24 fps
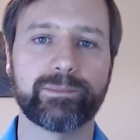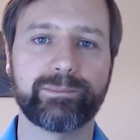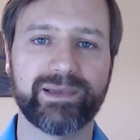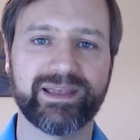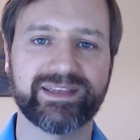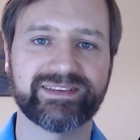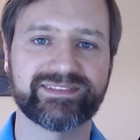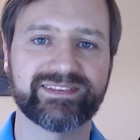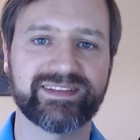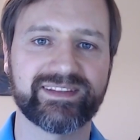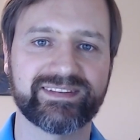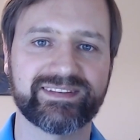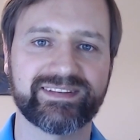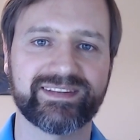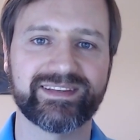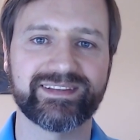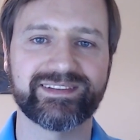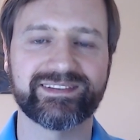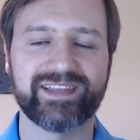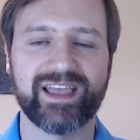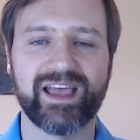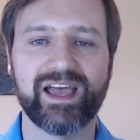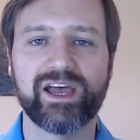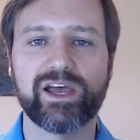
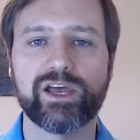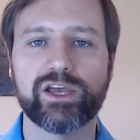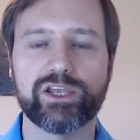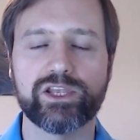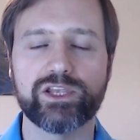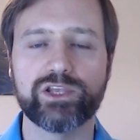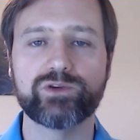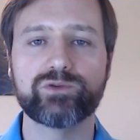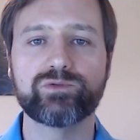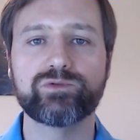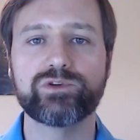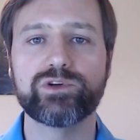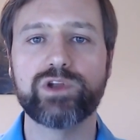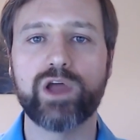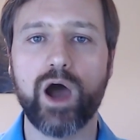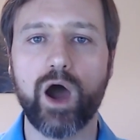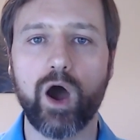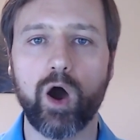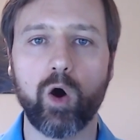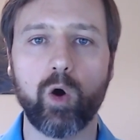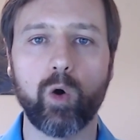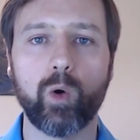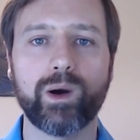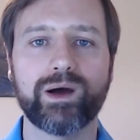businesses, you
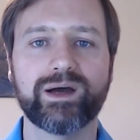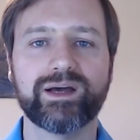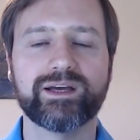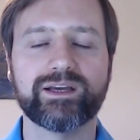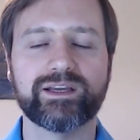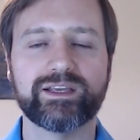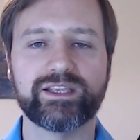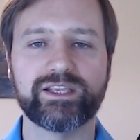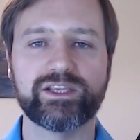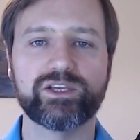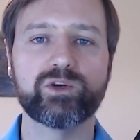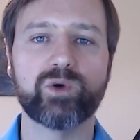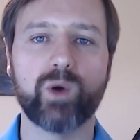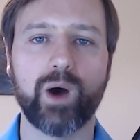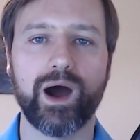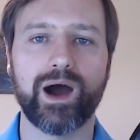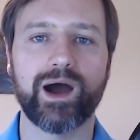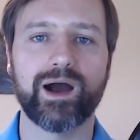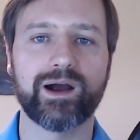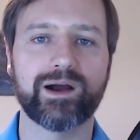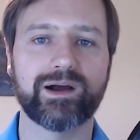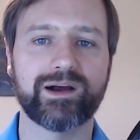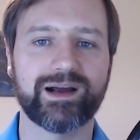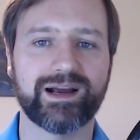know you
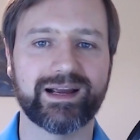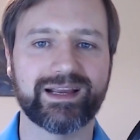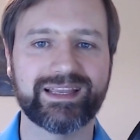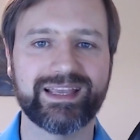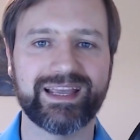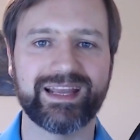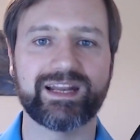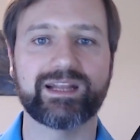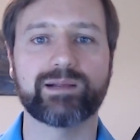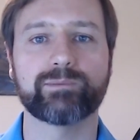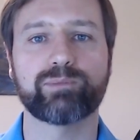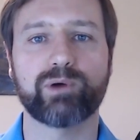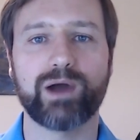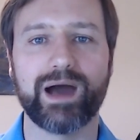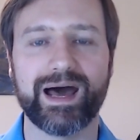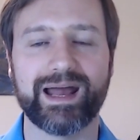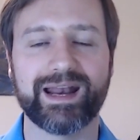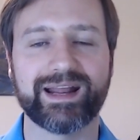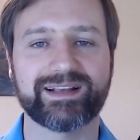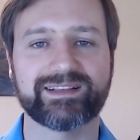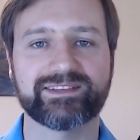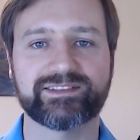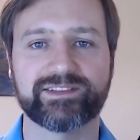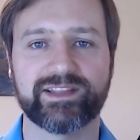are getting
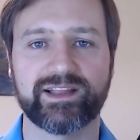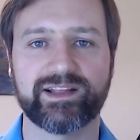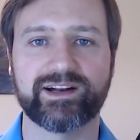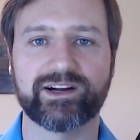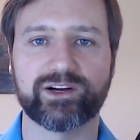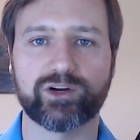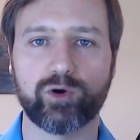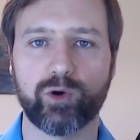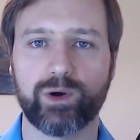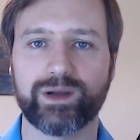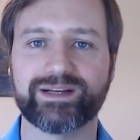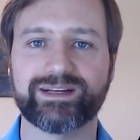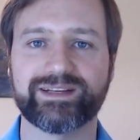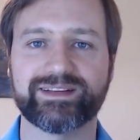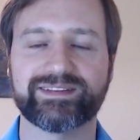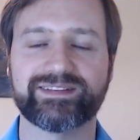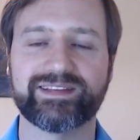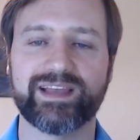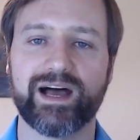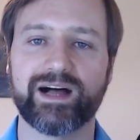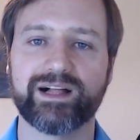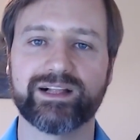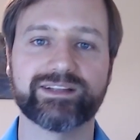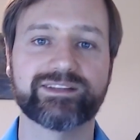products that are going to
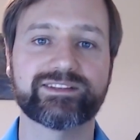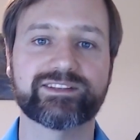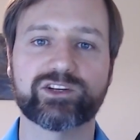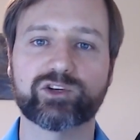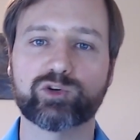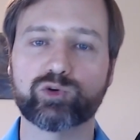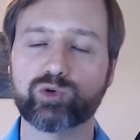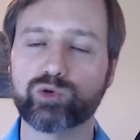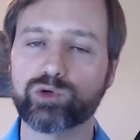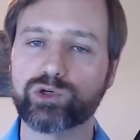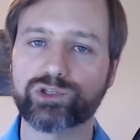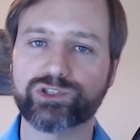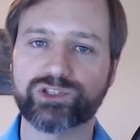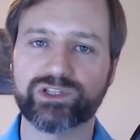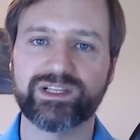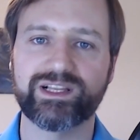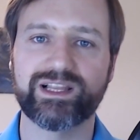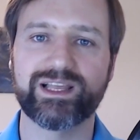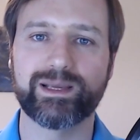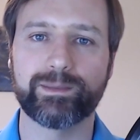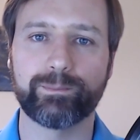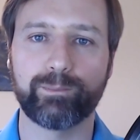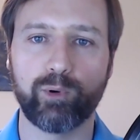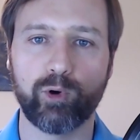sell. It's
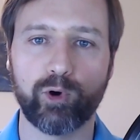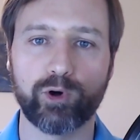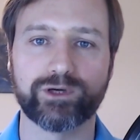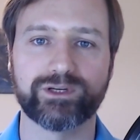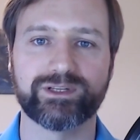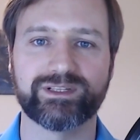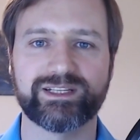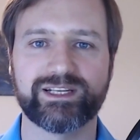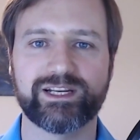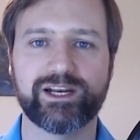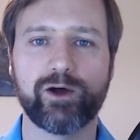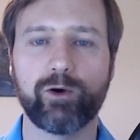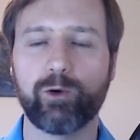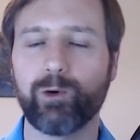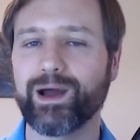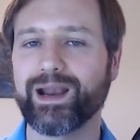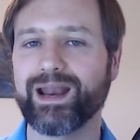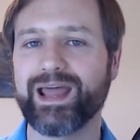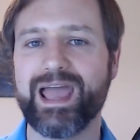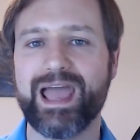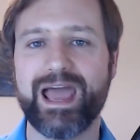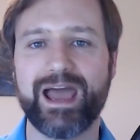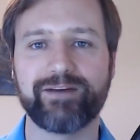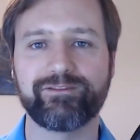crucially important. You don't want
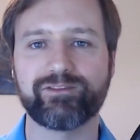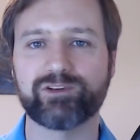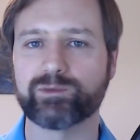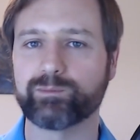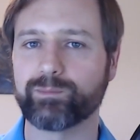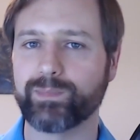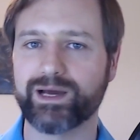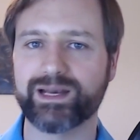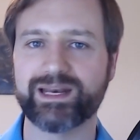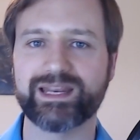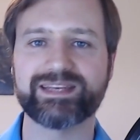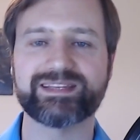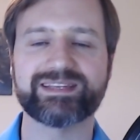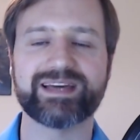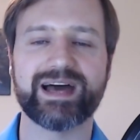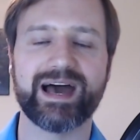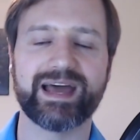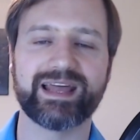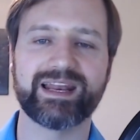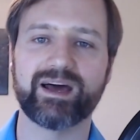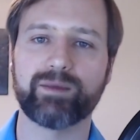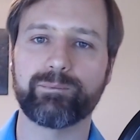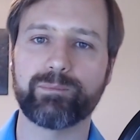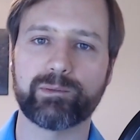to have your money
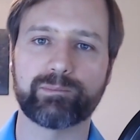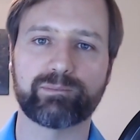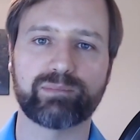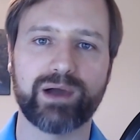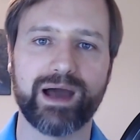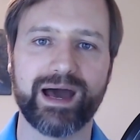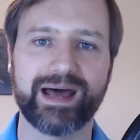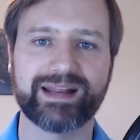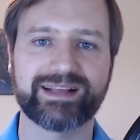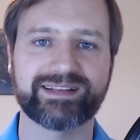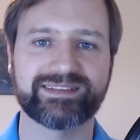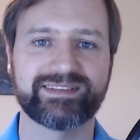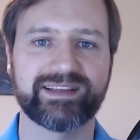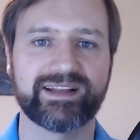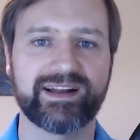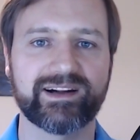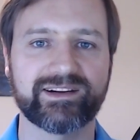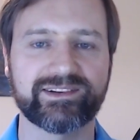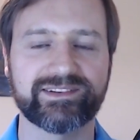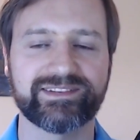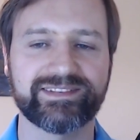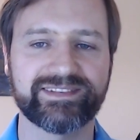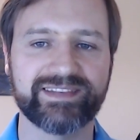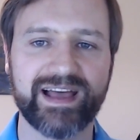tied up in products that
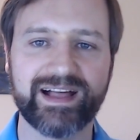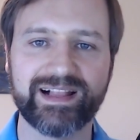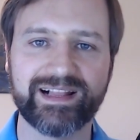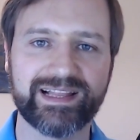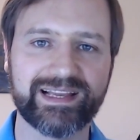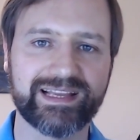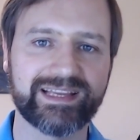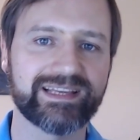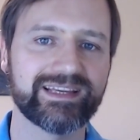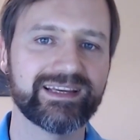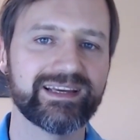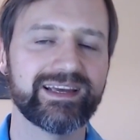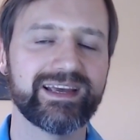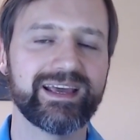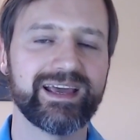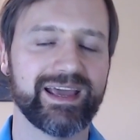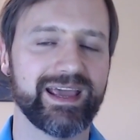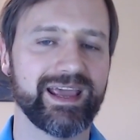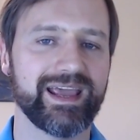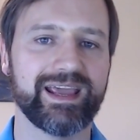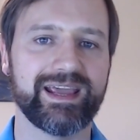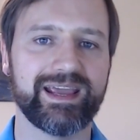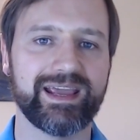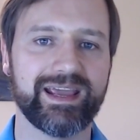aren't selling,
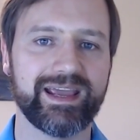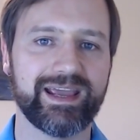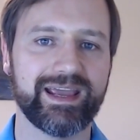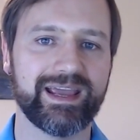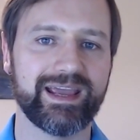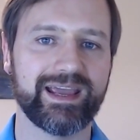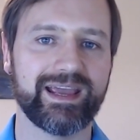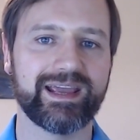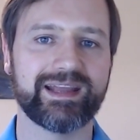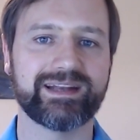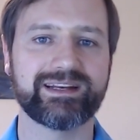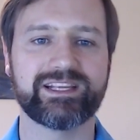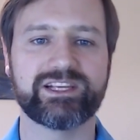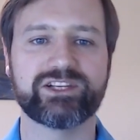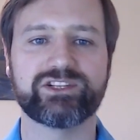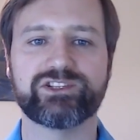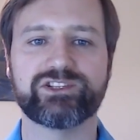and you